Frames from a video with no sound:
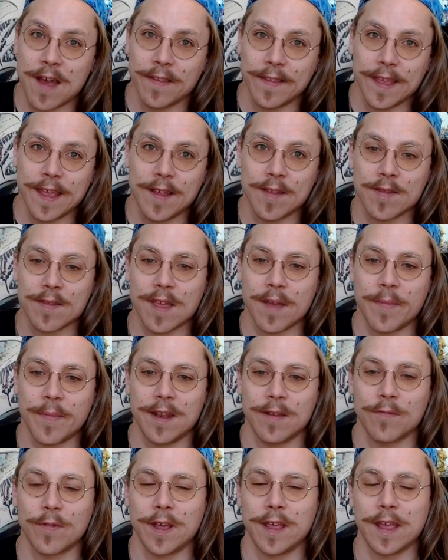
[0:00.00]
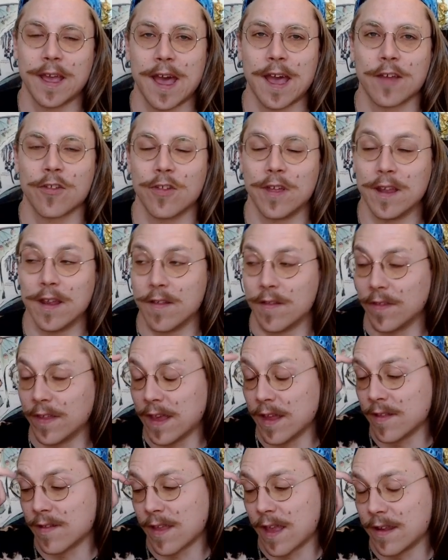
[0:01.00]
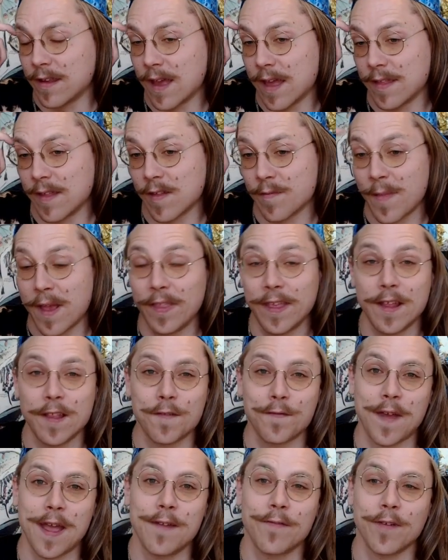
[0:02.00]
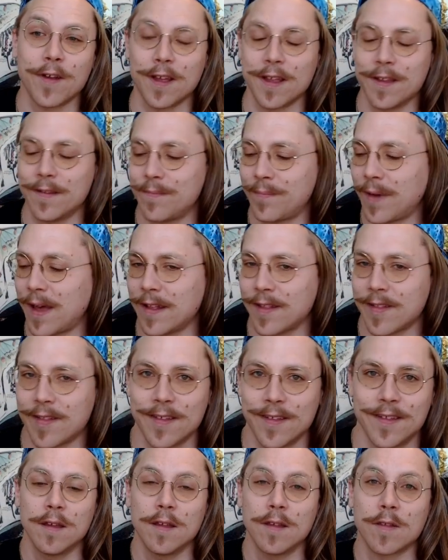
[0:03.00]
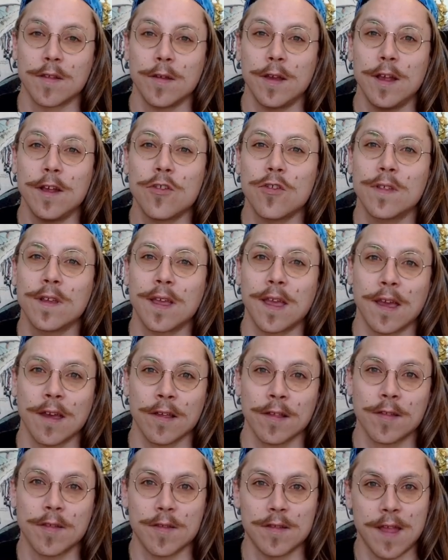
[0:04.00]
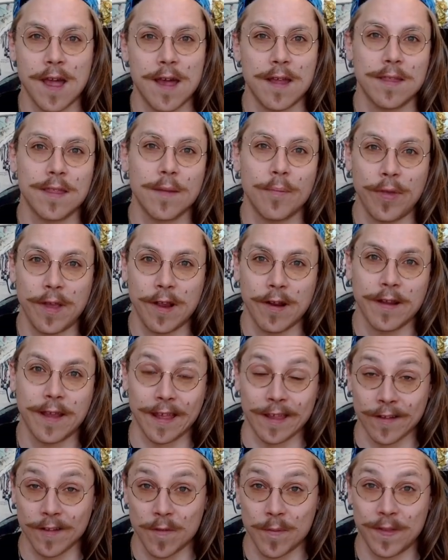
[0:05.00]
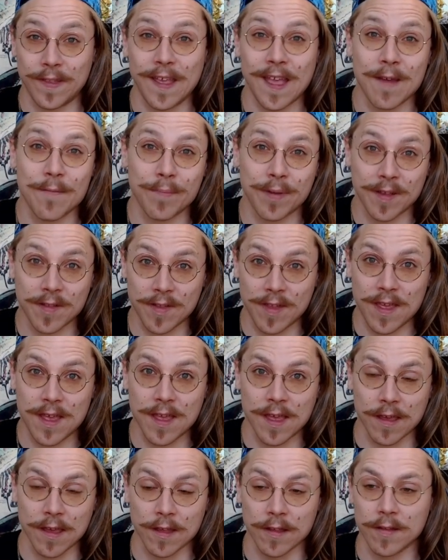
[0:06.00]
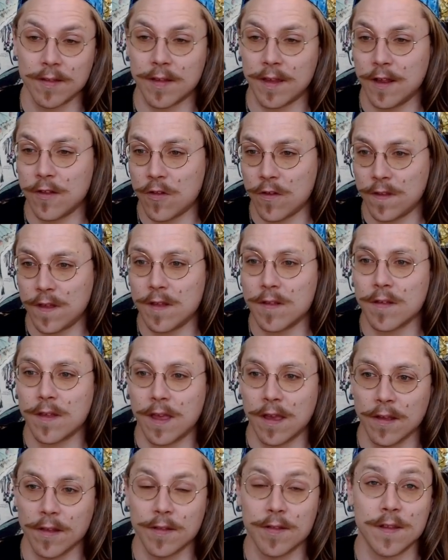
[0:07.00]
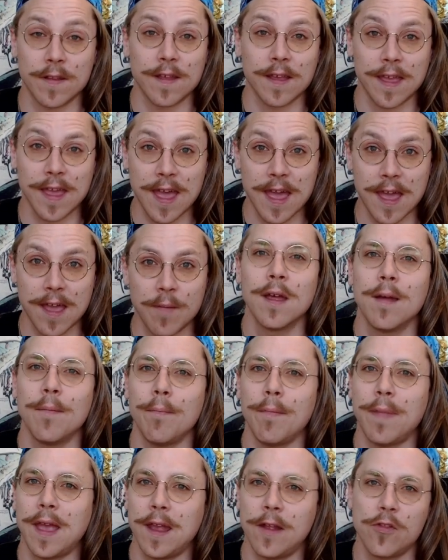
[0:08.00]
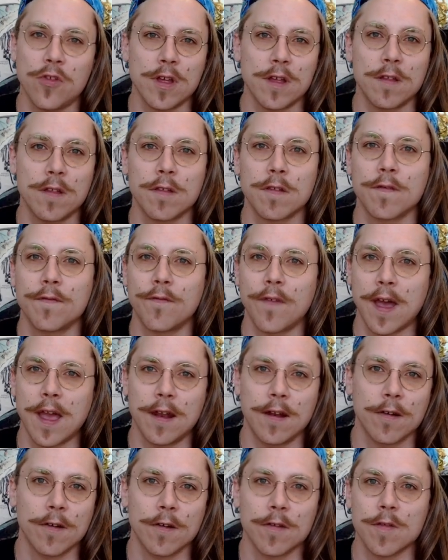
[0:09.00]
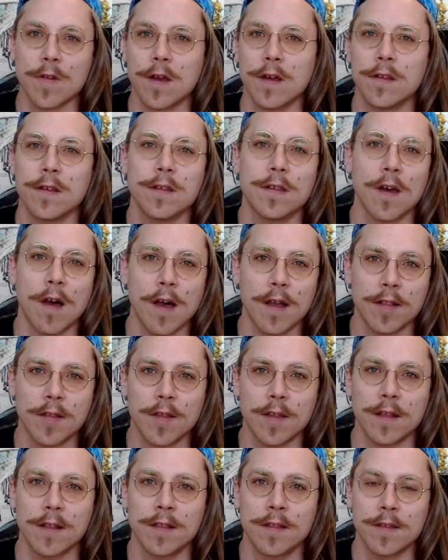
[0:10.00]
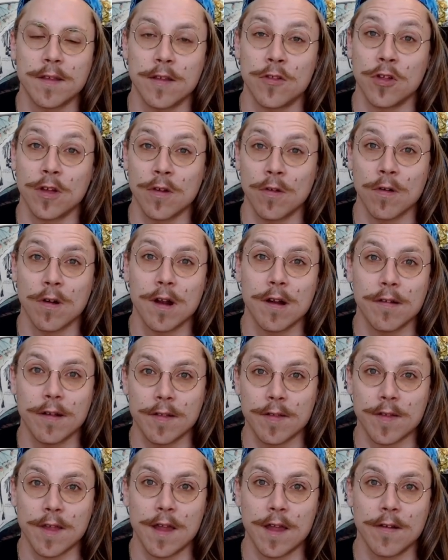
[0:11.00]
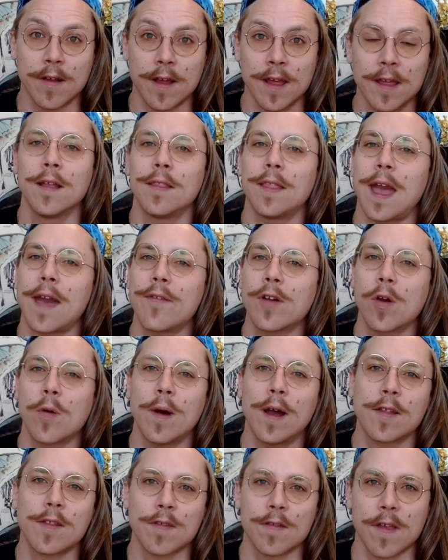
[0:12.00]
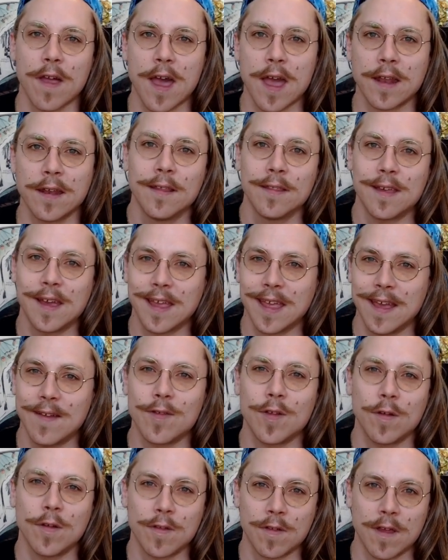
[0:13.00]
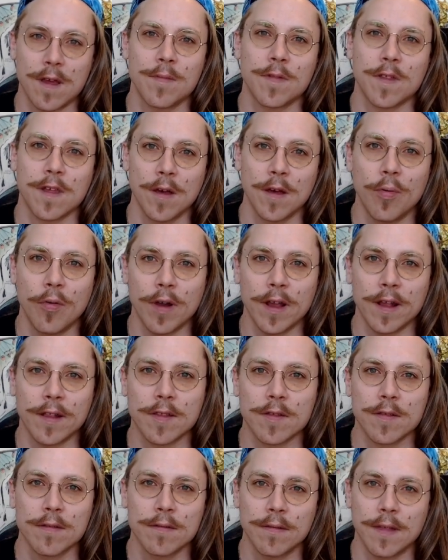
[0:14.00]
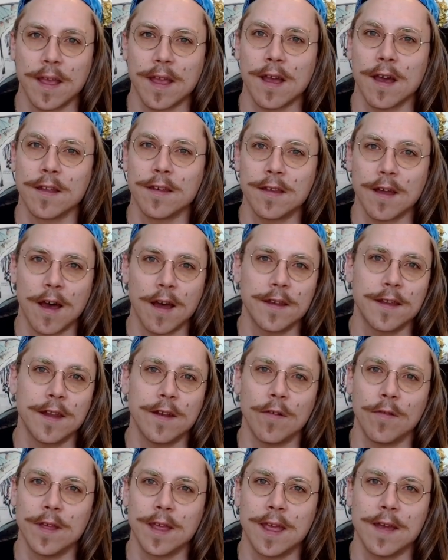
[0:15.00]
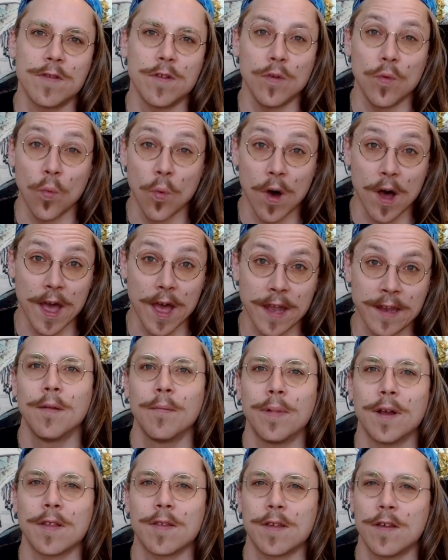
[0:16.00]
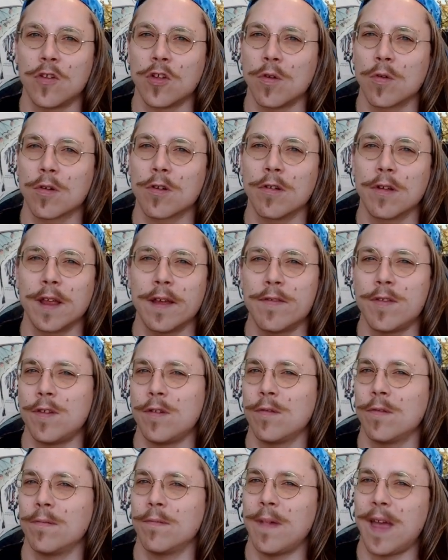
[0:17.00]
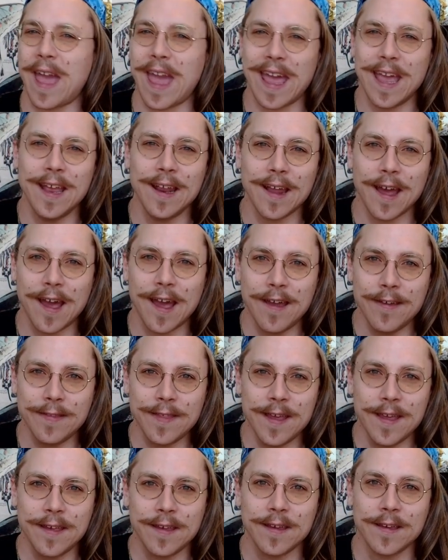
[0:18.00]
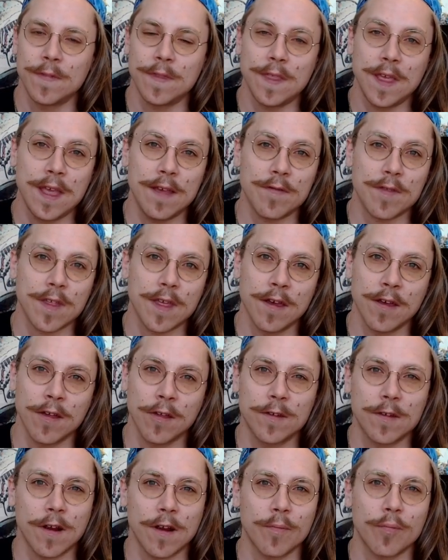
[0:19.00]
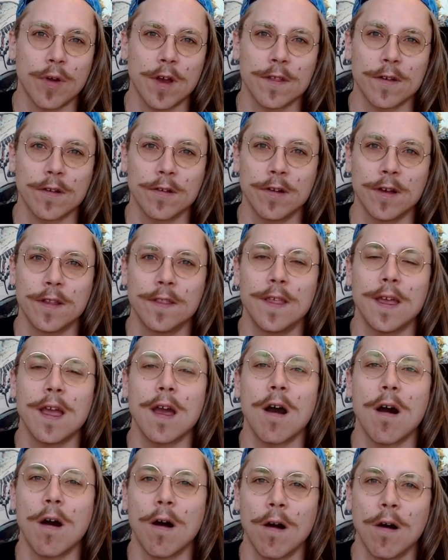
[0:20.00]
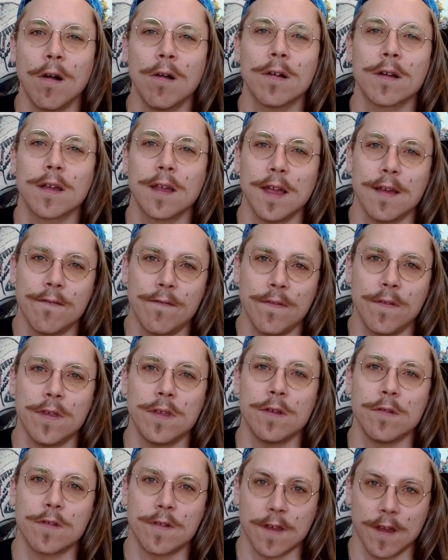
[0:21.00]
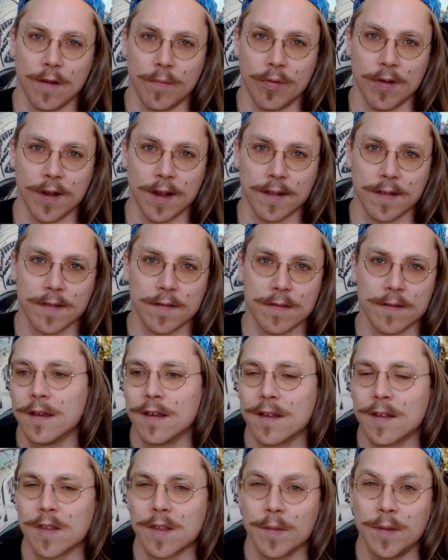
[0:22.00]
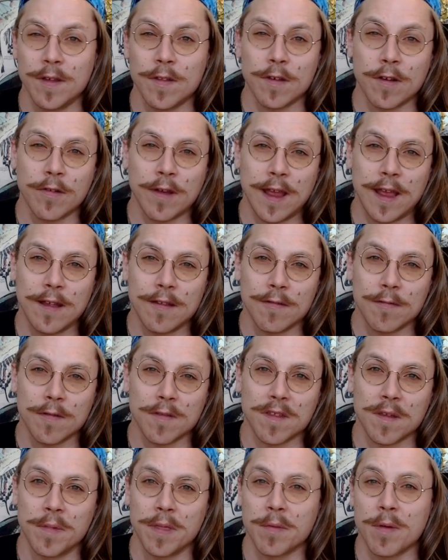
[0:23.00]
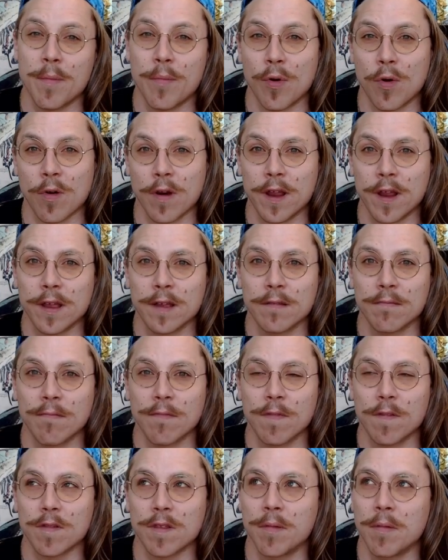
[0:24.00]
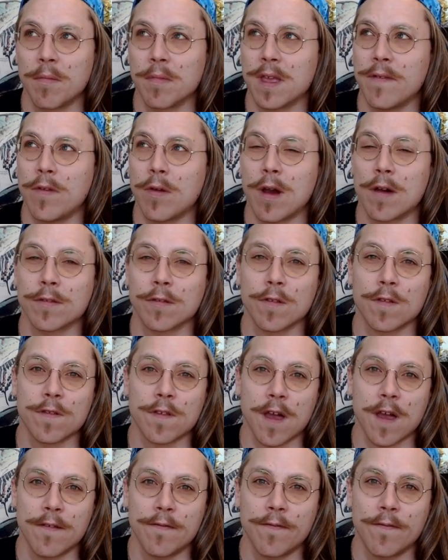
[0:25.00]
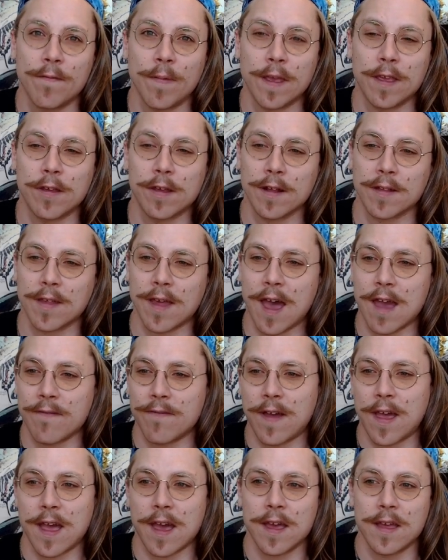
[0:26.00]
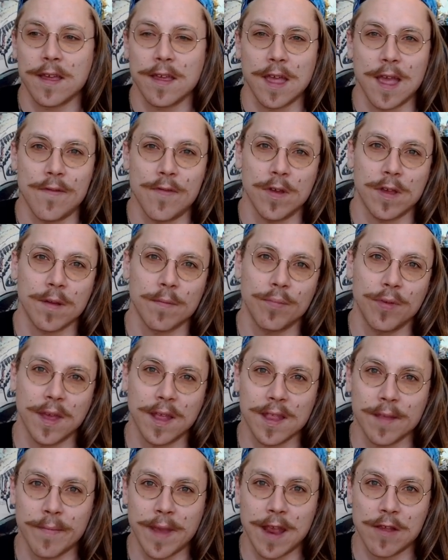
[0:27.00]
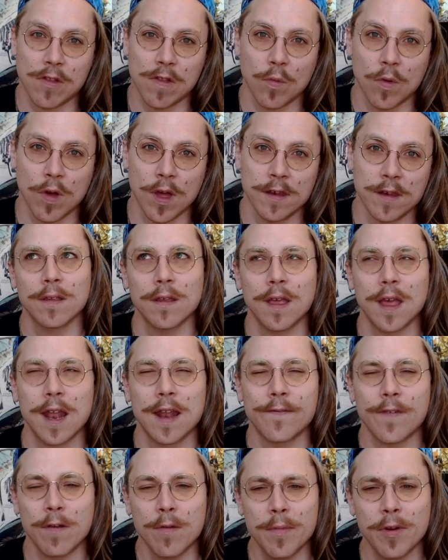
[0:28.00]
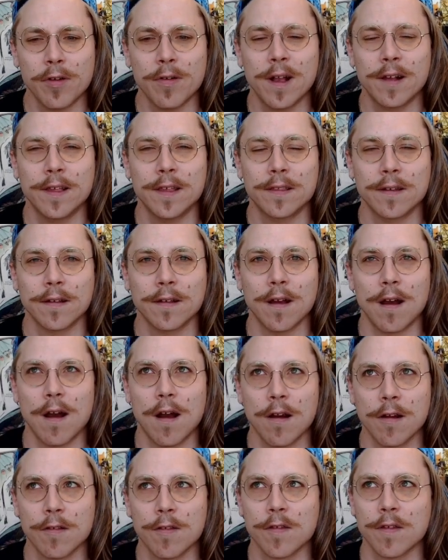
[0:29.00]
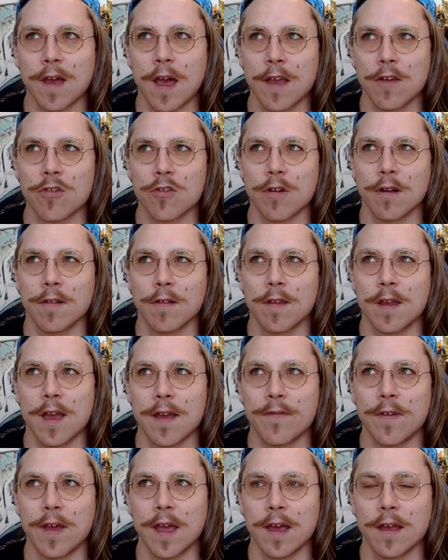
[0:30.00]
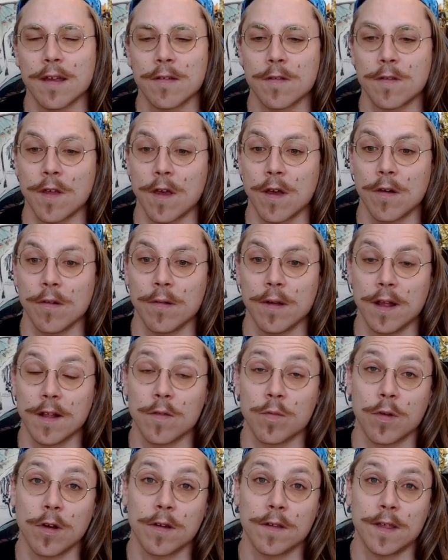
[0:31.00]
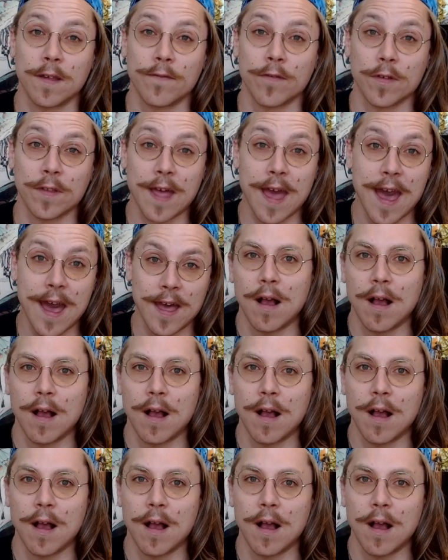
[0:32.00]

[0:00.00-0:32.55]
least, I mean, well, yeah, actually it is least. This is my least favorite, but so each of the guilds, not the player guilds, but the NPC guilds, each of these guilds in the game, mages, fighters, undaunted, Psijic order, etc., they have a quest line that gives you some skill points. Like undaunted only gives you 1, but Psijic order gives you 8, I think. Thieves Guild, Dark Brotherhood, they all give you skill points. Some of these are great, some of them are boring, some of them give you other stuff, like you get to Ivea if you complete the mages one. And if I remember correctly, there are Skyshards on Ivea, so it's worth it for that.